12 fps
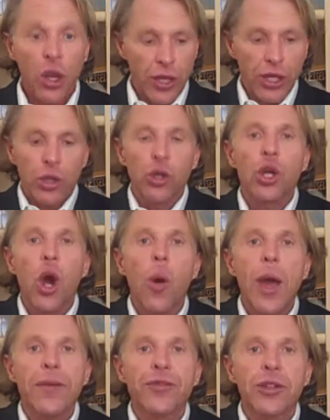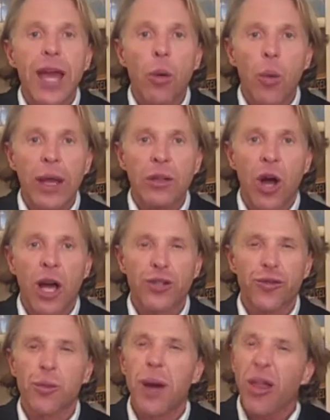that you'll go after that weight
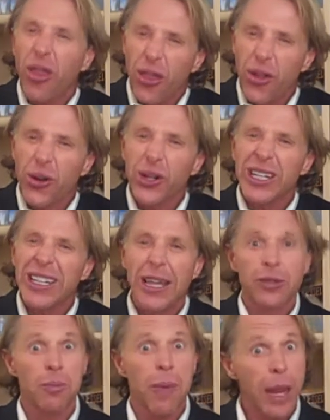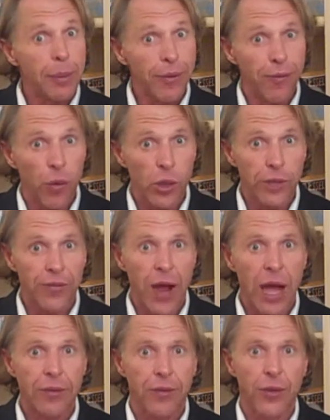loss for about 30 days, maybe
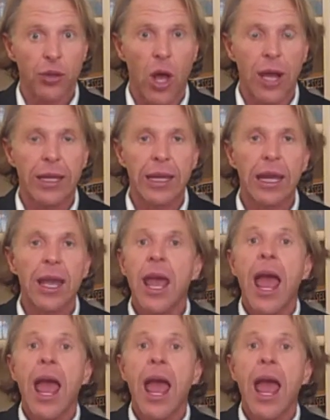45 if you're lucky